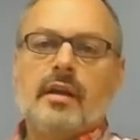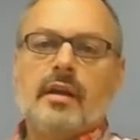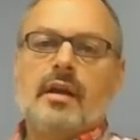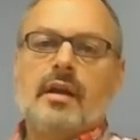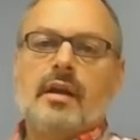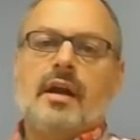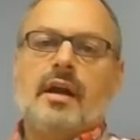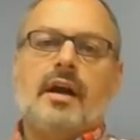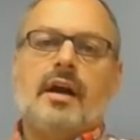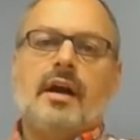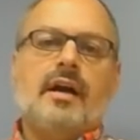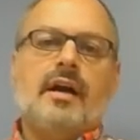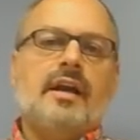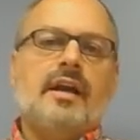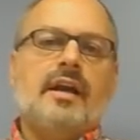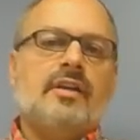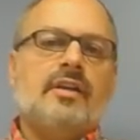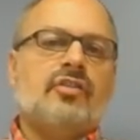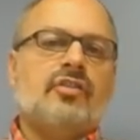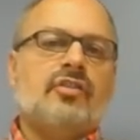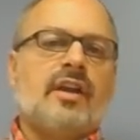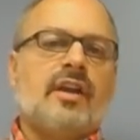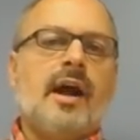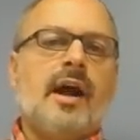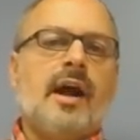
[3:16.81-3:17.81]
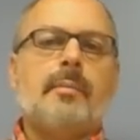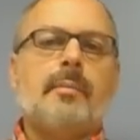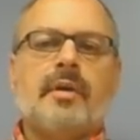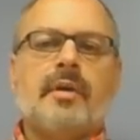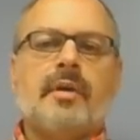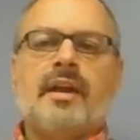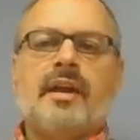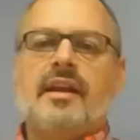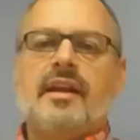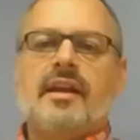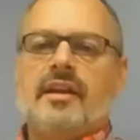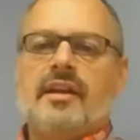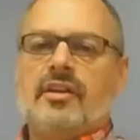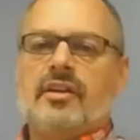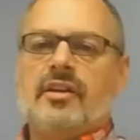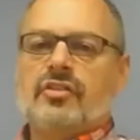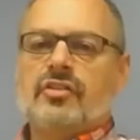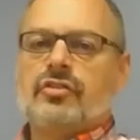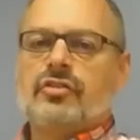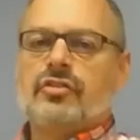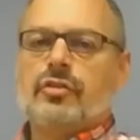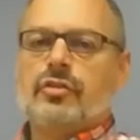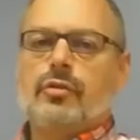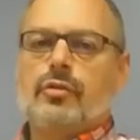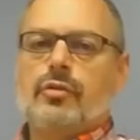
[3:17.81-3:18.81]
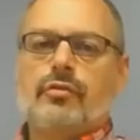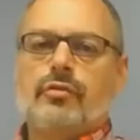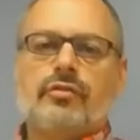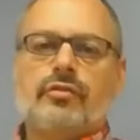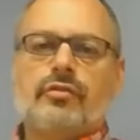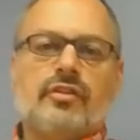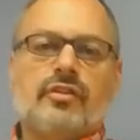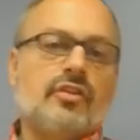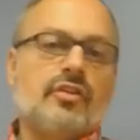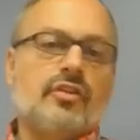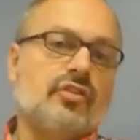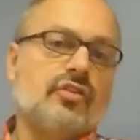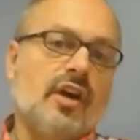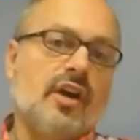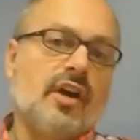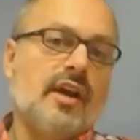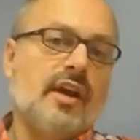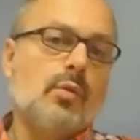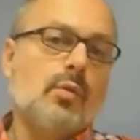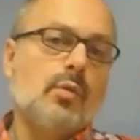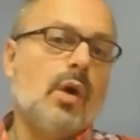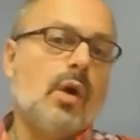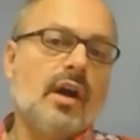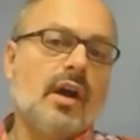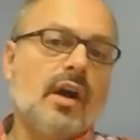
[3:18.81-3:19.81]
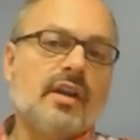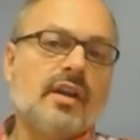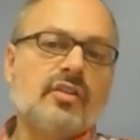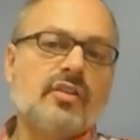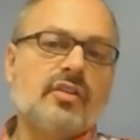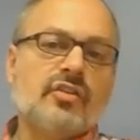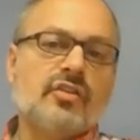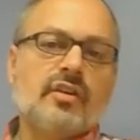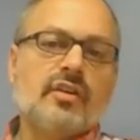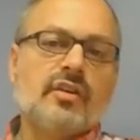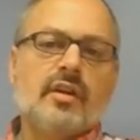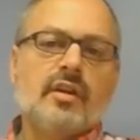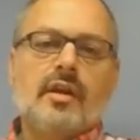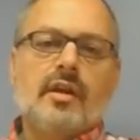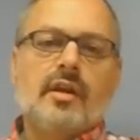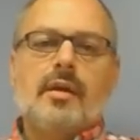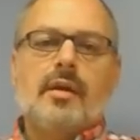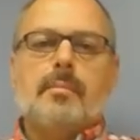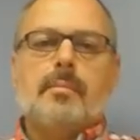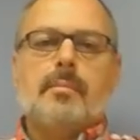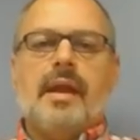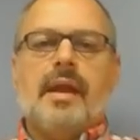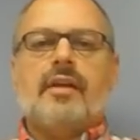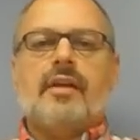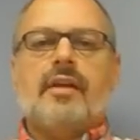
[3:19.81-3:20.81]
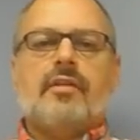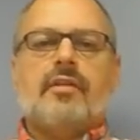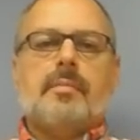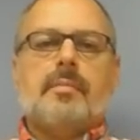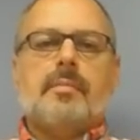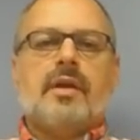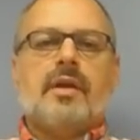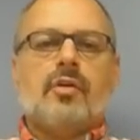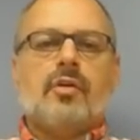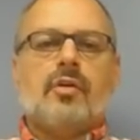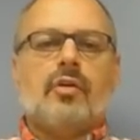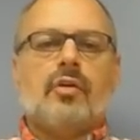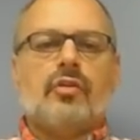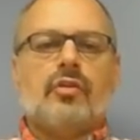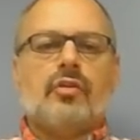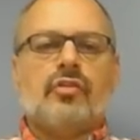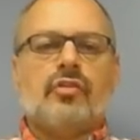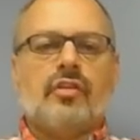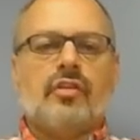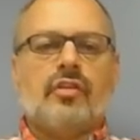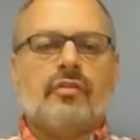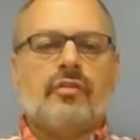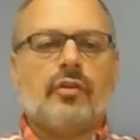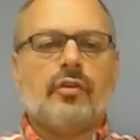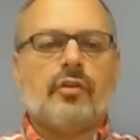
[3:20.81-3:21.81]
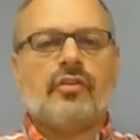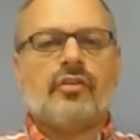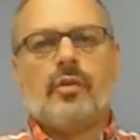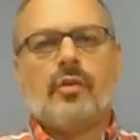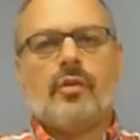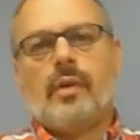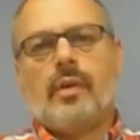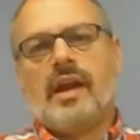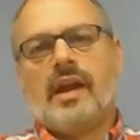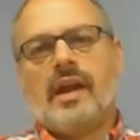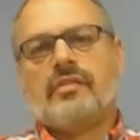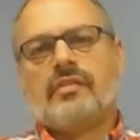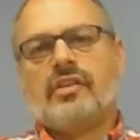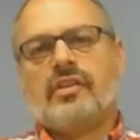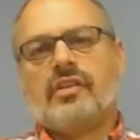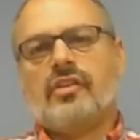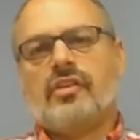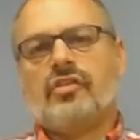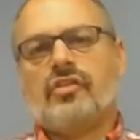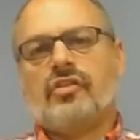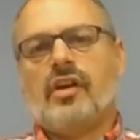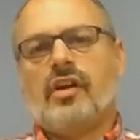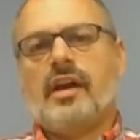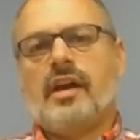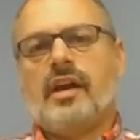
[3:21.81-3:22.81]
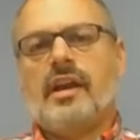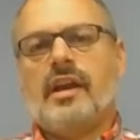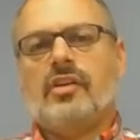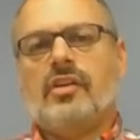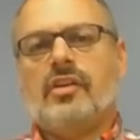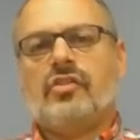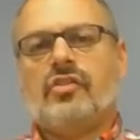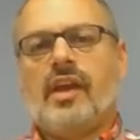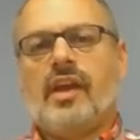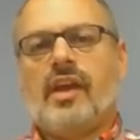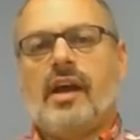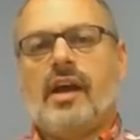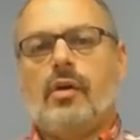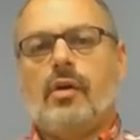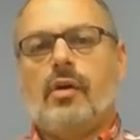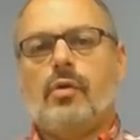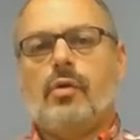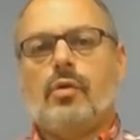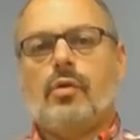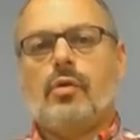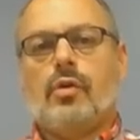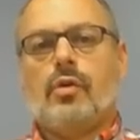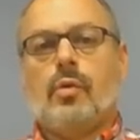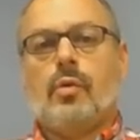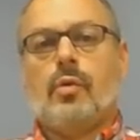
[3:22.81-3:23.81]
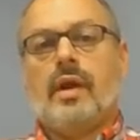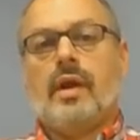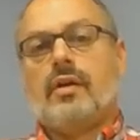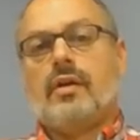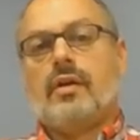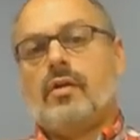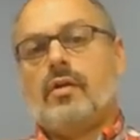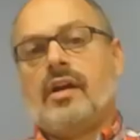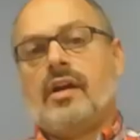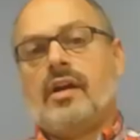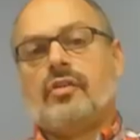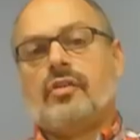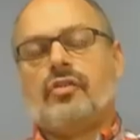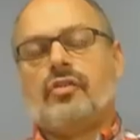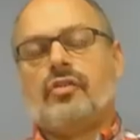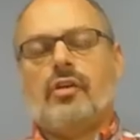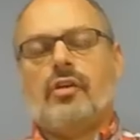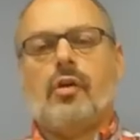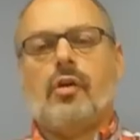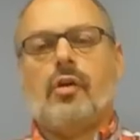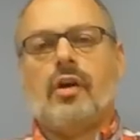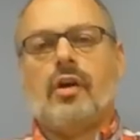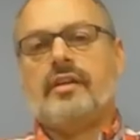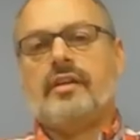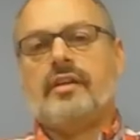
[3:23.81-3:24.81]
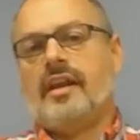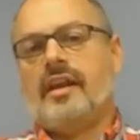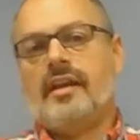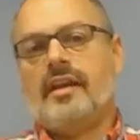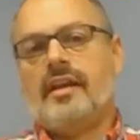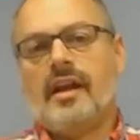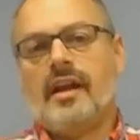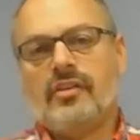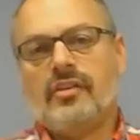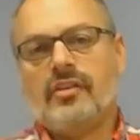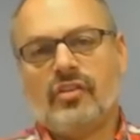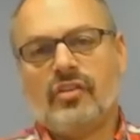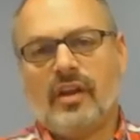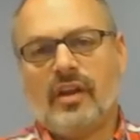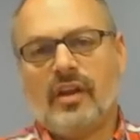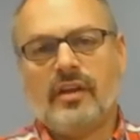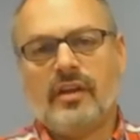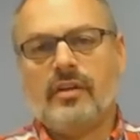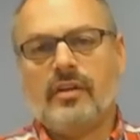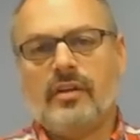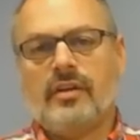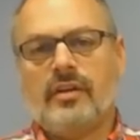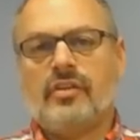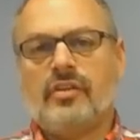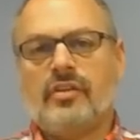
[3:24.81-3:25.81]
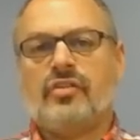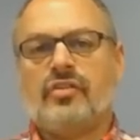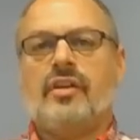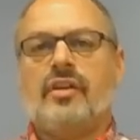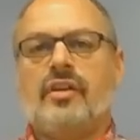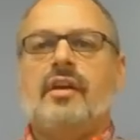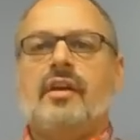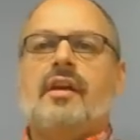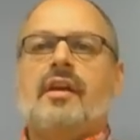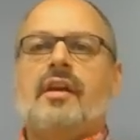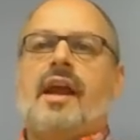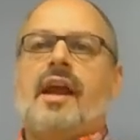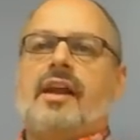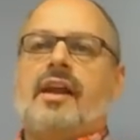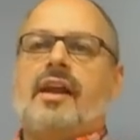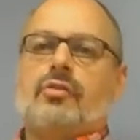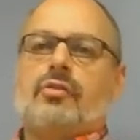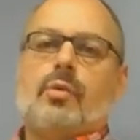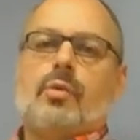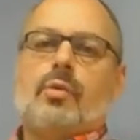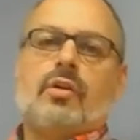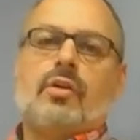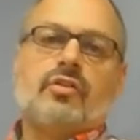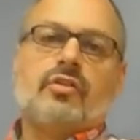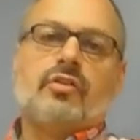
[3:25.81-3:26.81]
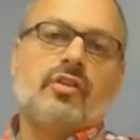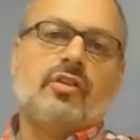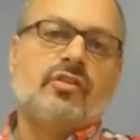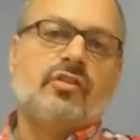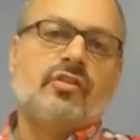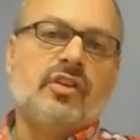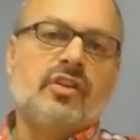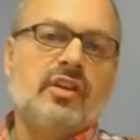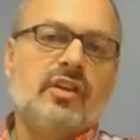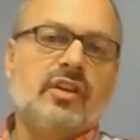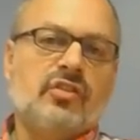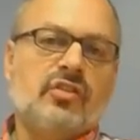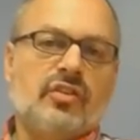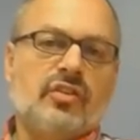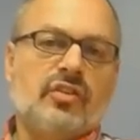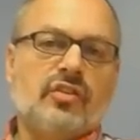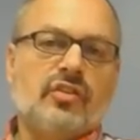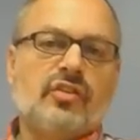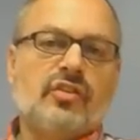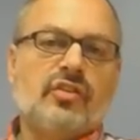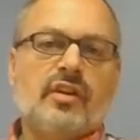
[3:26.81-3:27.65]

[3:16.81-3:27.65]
It's a complicated issue design-wise, mainly because the first thing we have to decide is how quick or how slow our day-night cycle is, as well as the seasons.